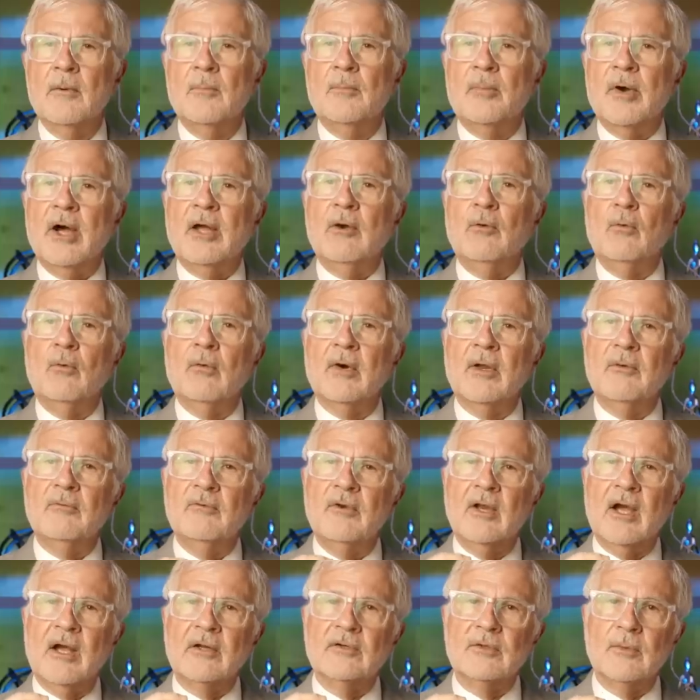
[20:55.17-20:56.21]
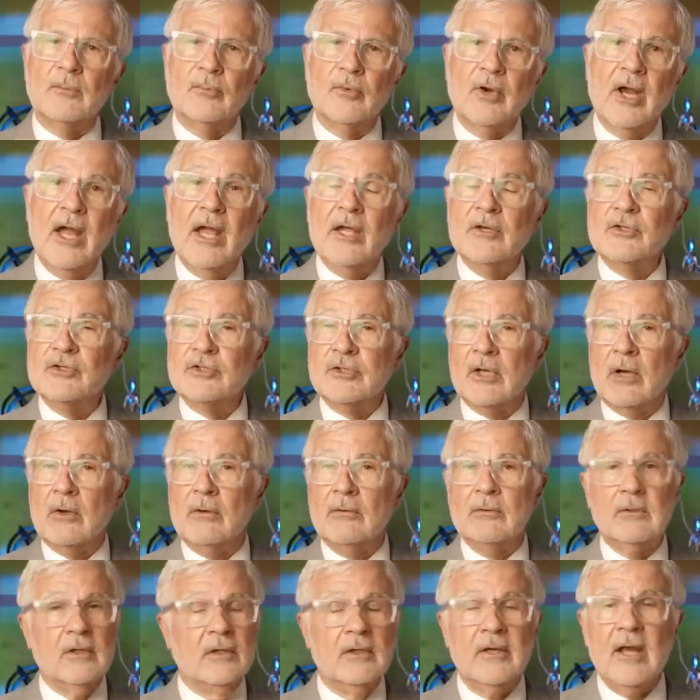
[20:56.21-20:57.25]
But what Dr. Brand
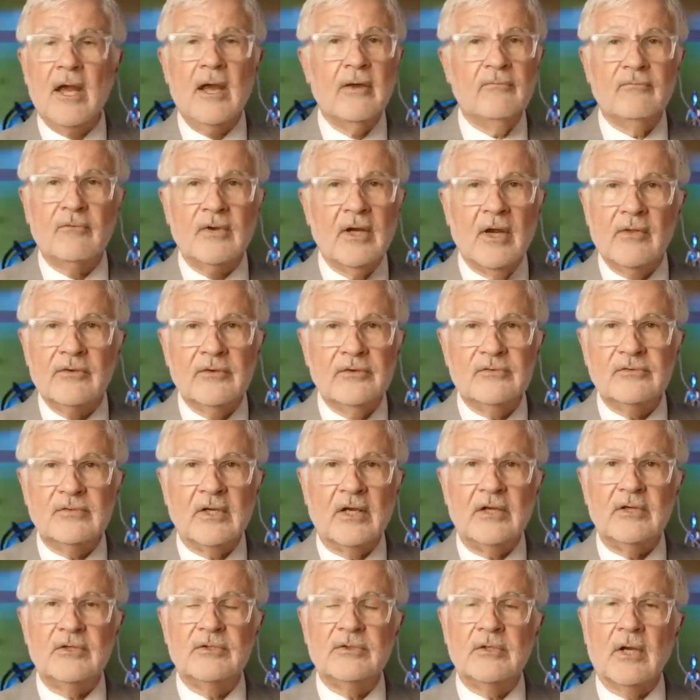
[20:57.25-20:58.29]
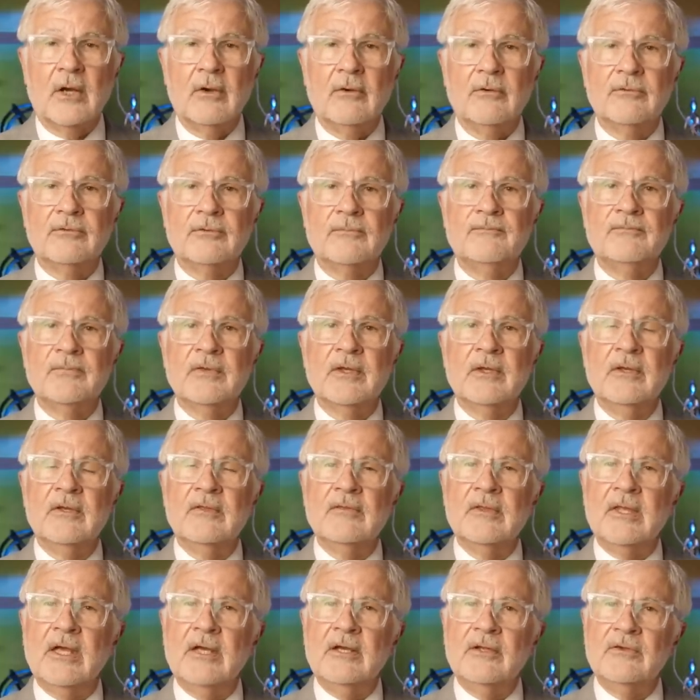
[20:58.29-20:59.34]
showed, and every other study shows,
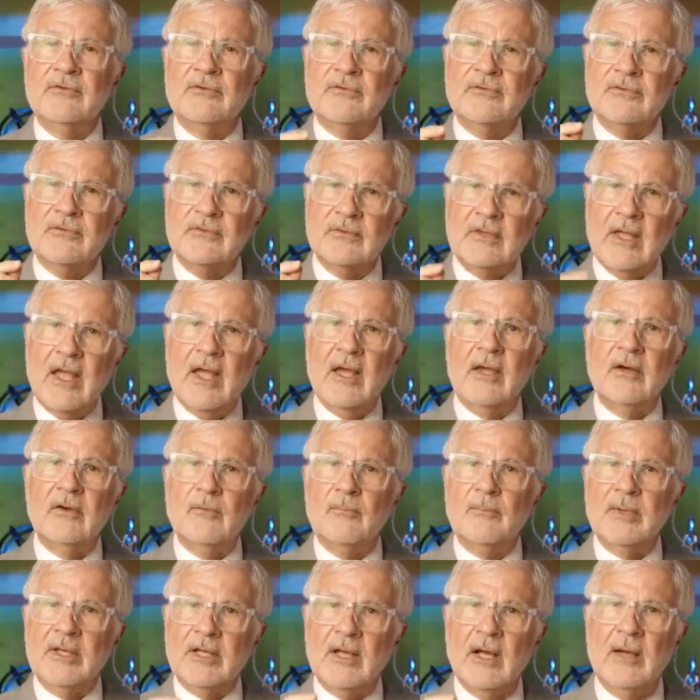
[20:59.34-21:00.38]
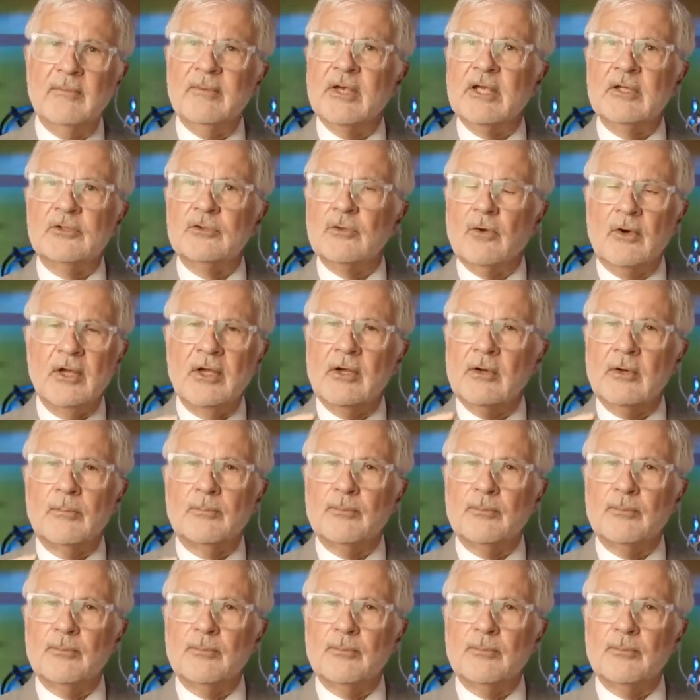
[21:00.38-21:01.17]
that instead of becoming a Toyota